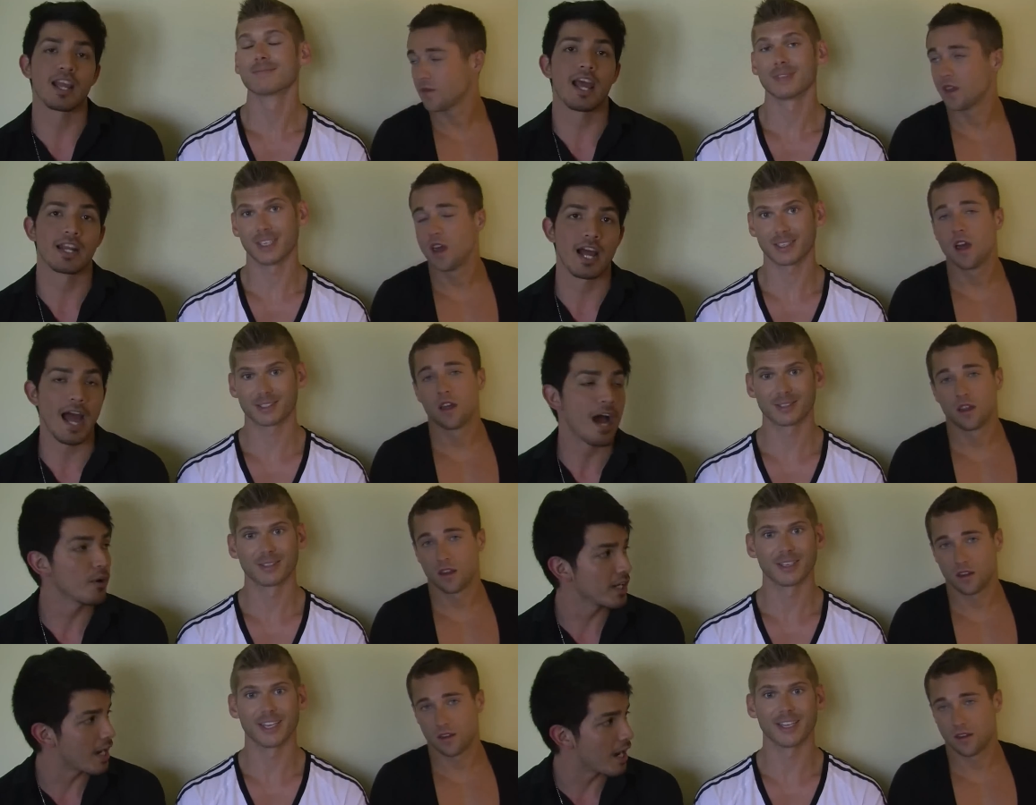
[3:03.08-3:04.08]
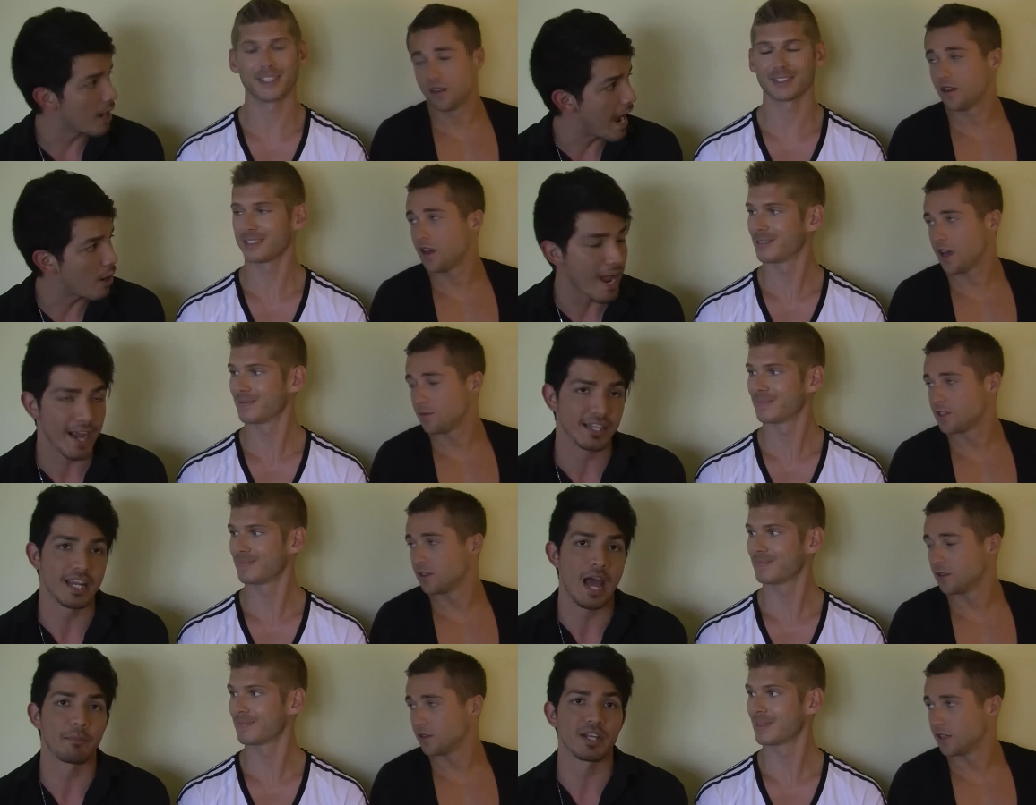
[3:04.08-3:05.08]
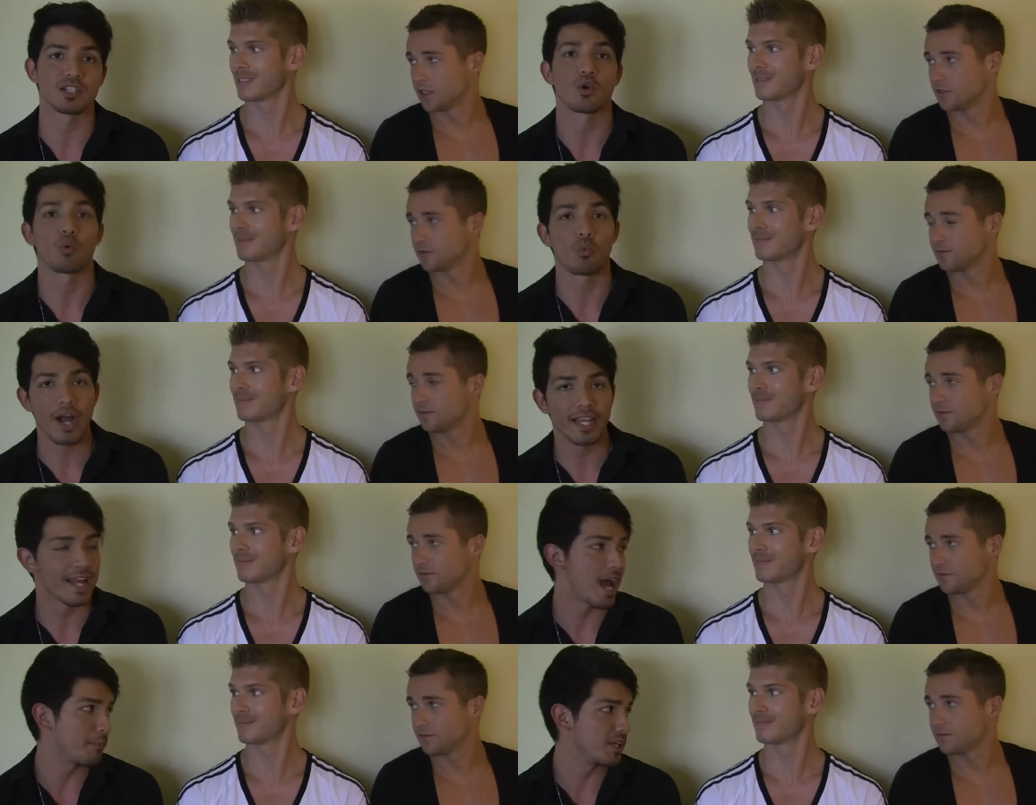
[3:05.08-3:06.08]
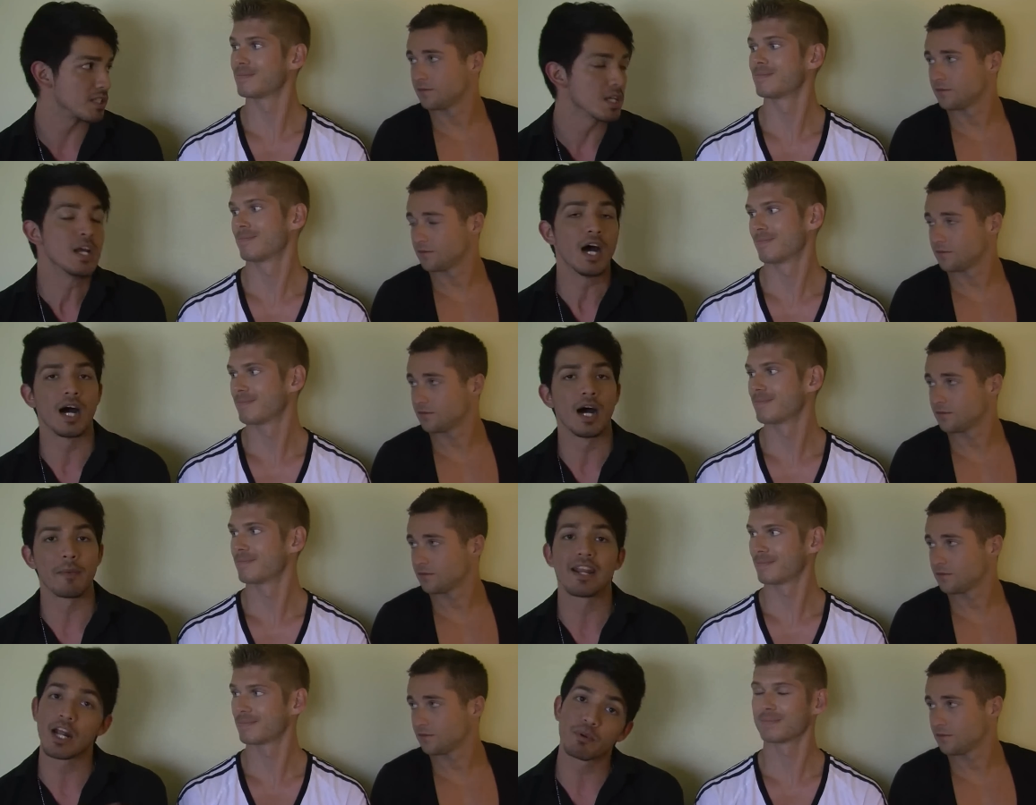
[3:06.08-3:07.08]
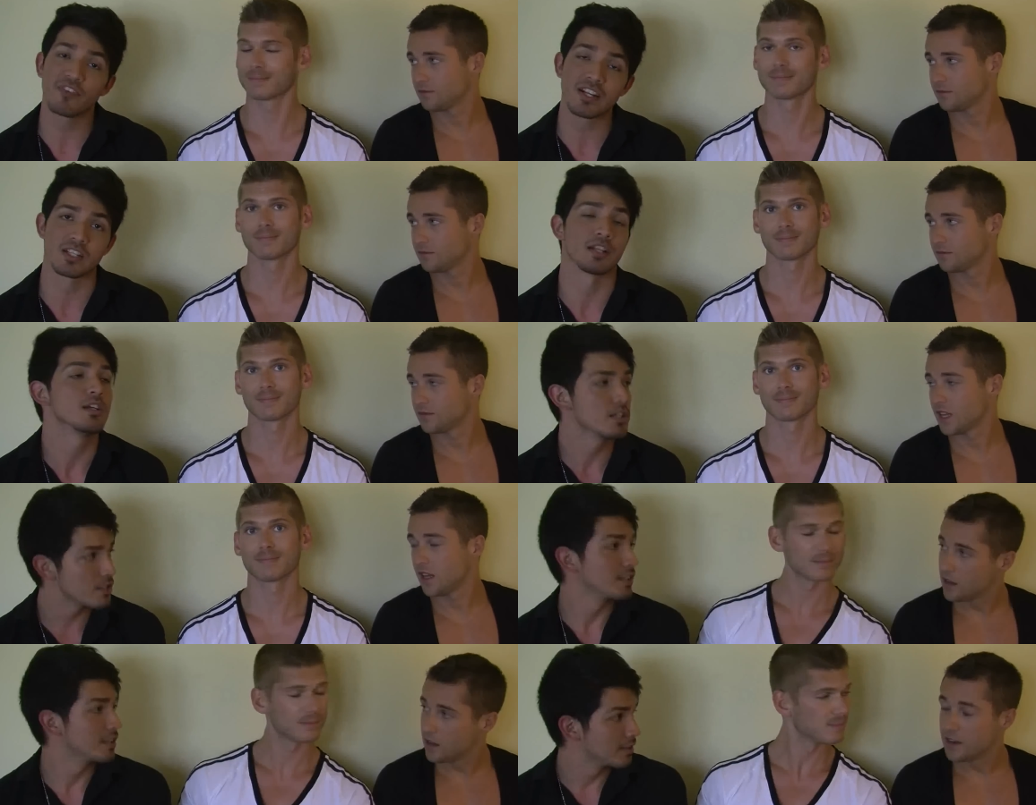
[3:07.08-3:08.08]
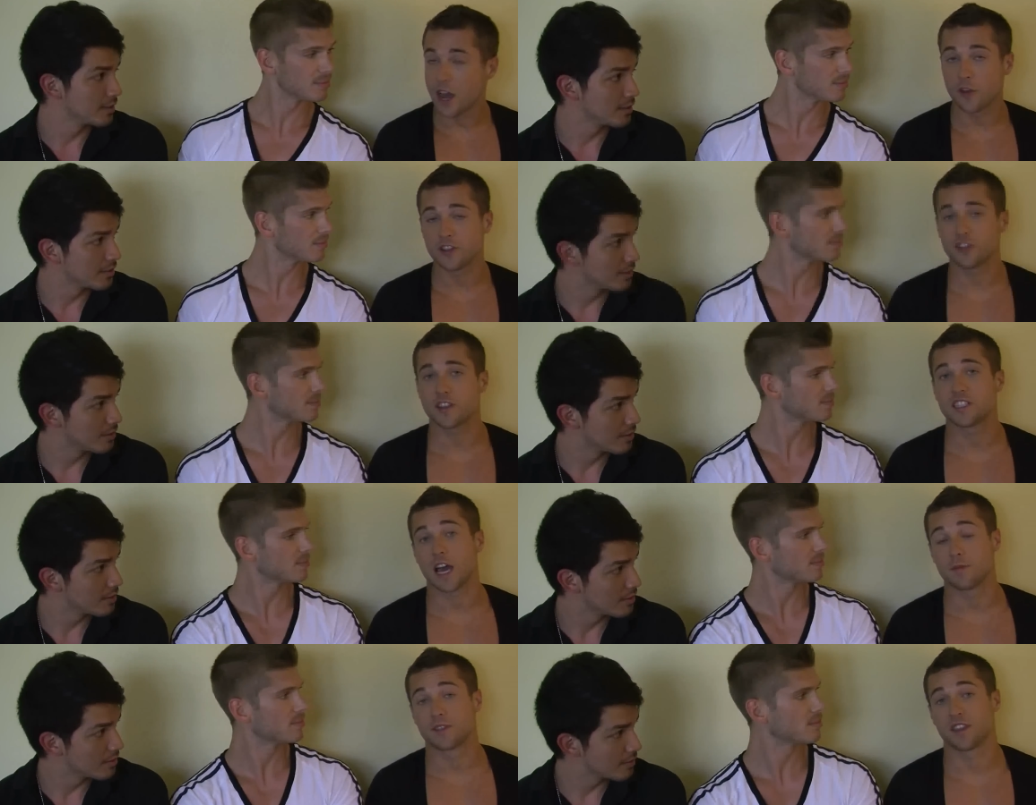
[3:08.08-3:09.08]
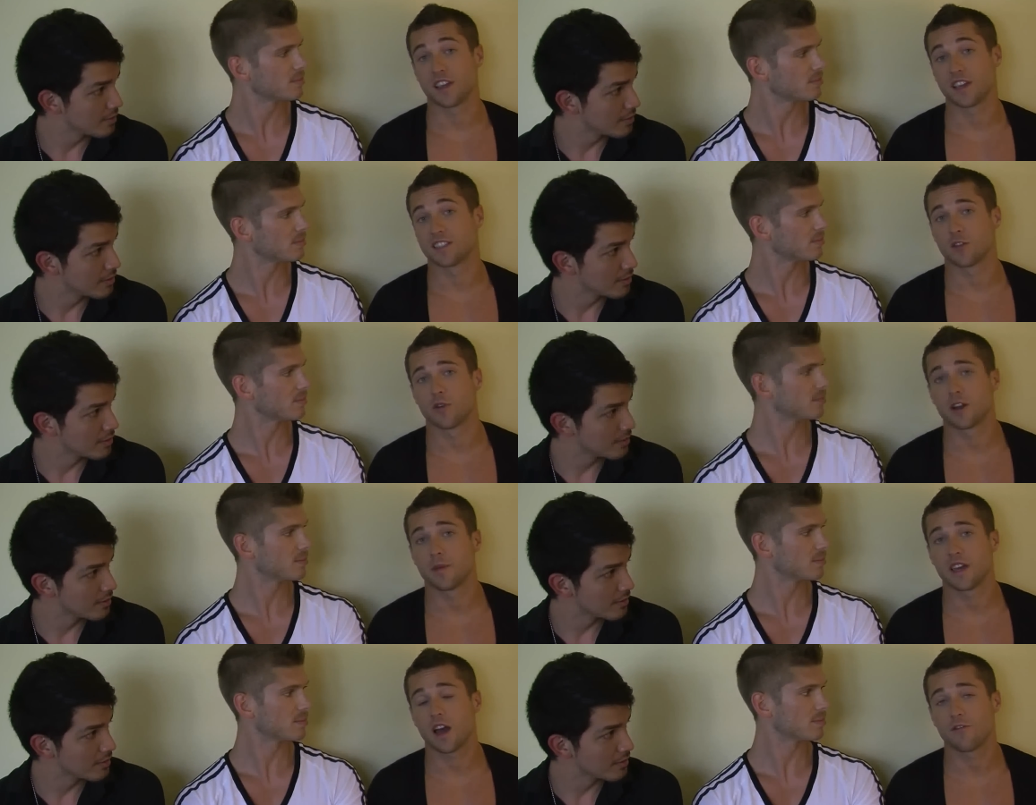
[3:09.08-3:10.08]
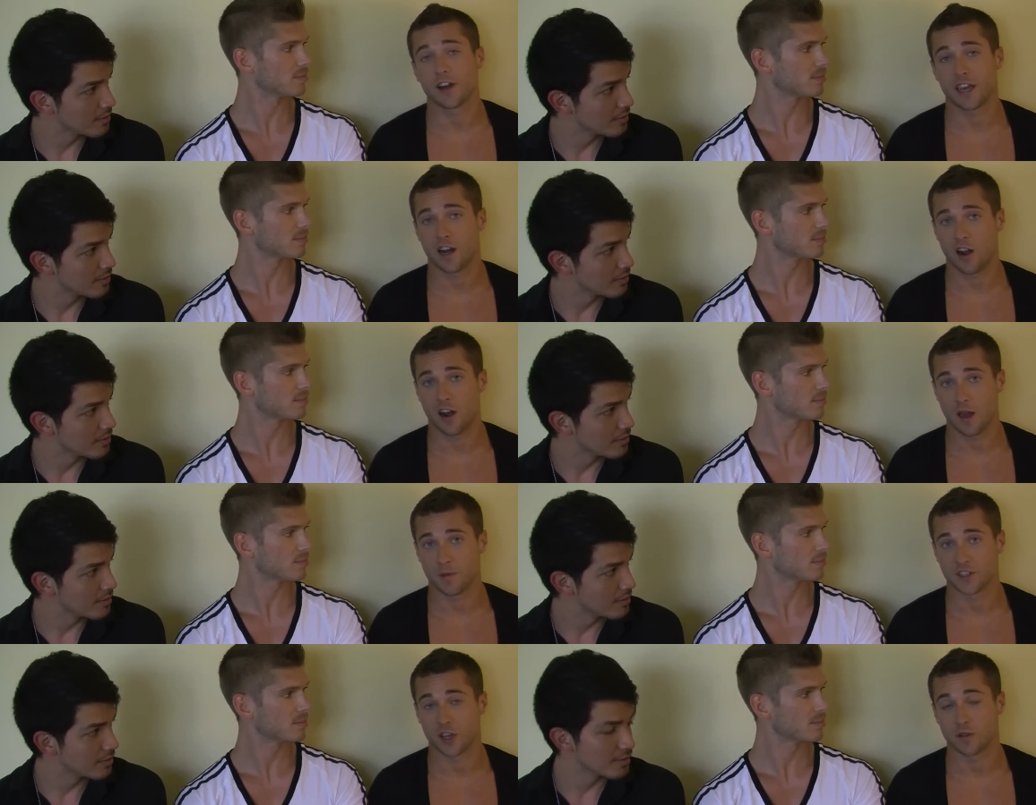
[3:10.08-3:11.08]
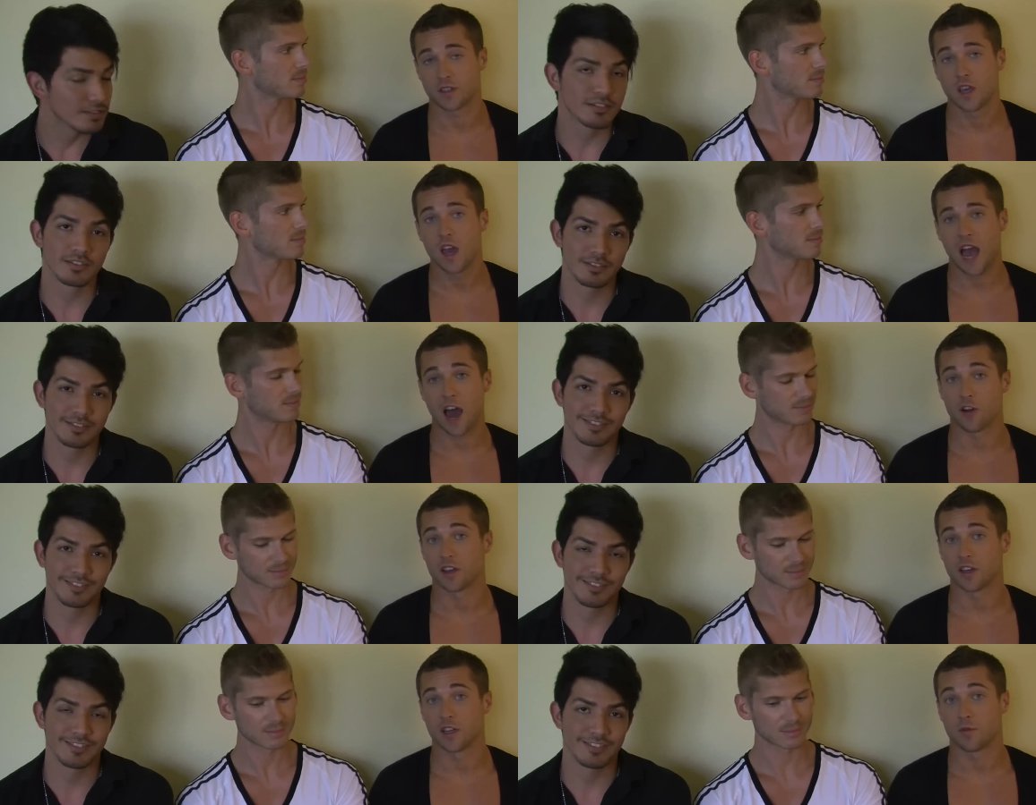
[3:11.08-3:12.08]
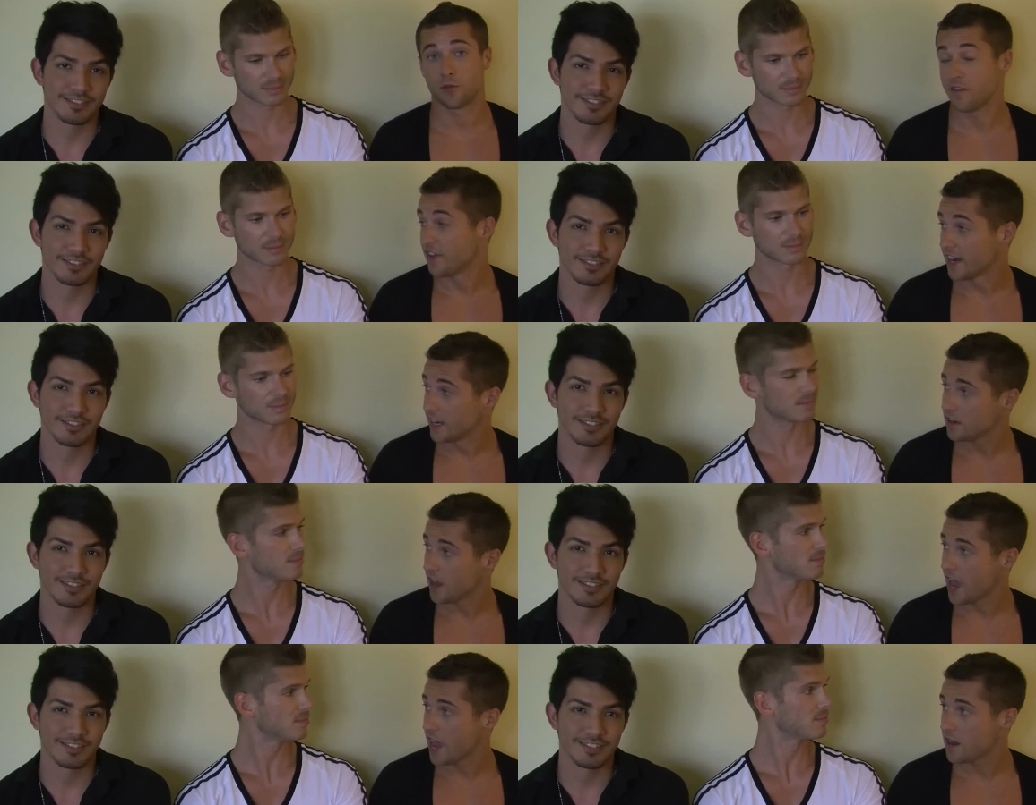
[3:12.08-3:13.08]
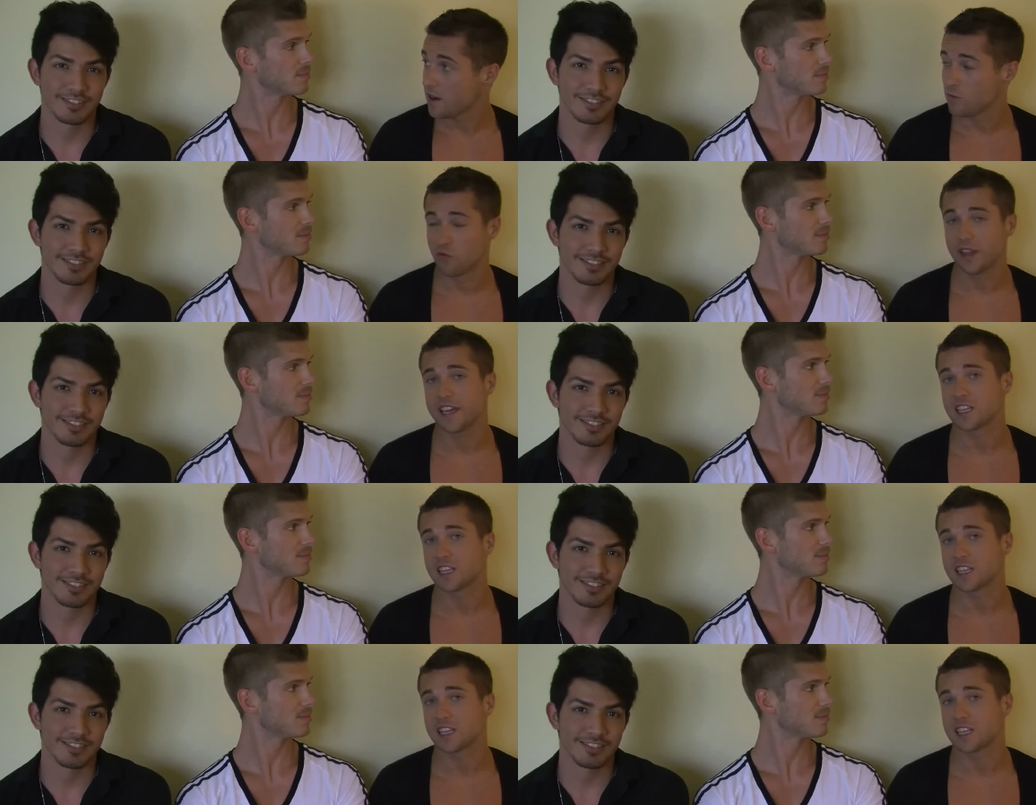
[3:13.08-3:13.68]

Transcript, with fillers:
Speaker 1: and how it, it uh, how acne happens, why it happens, um, and how to prevent it.
Speaker 2: Now, these are the types of things that we're going to be covering in our episodes. How to prevent it, and really